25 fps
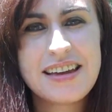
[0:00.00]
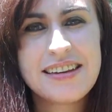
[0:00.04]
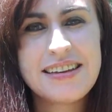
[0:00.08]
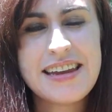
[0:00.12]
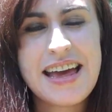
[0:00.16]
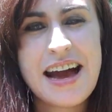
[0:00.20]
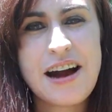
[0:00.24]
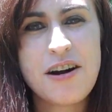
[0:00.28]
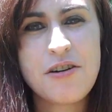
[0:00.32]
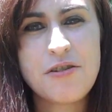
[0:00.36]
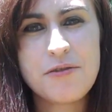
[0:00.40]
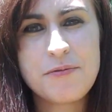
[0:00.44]

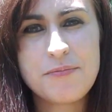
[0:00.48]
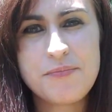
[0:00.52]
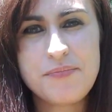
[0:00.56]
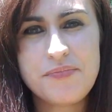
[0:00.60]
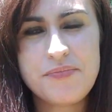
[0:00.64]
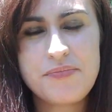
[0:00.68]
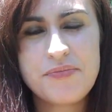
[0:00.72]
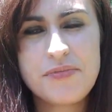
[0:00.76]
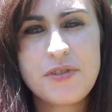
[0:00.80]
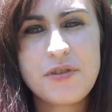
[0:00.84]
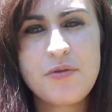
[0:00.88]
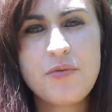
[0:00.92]
Now,
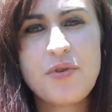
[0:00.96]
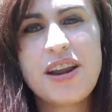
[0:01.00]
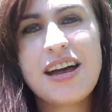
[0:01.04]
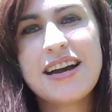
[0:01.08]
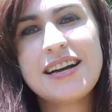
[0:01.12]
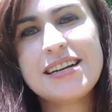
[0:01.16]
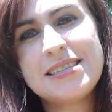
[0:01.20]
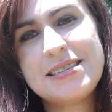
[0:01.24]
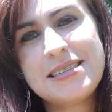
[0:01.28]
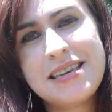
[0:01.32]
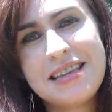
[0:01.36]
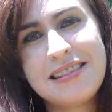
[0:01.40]
what I
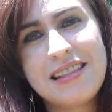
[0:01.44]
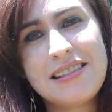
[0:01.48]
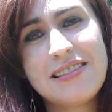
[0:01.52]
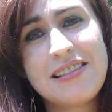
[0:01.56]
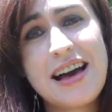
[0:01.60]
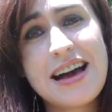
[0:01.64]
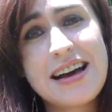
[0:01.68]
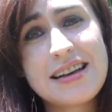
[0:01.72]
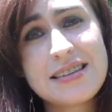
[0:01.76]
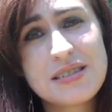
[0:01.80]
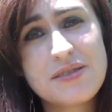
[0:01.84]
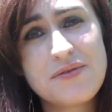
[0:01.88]
had said in the
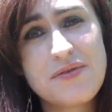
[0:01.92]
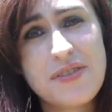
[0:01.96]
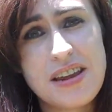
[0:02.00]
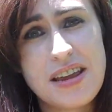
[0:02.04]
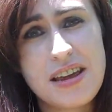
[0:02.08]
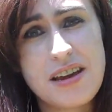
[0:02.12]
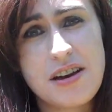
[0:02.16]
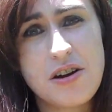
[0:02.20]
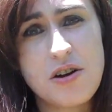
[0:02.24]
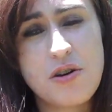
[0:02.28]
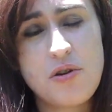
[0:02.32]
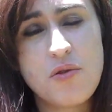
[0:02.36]
last
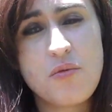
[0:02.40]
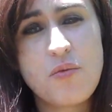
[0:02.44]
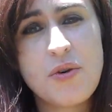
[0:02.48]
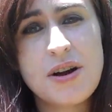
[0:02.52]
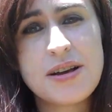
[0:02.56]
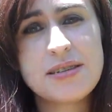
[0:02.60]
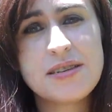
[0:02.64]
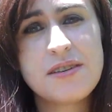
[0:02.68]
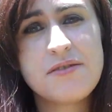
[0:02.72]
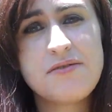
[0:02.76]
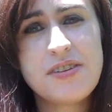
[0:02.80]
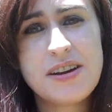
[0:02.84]
video
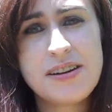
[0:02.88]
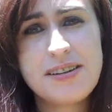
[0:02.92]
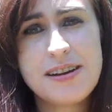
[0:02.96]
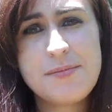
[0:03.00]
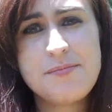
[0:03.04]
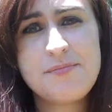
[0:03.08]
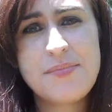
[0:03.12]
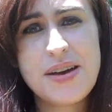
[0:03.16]
was a very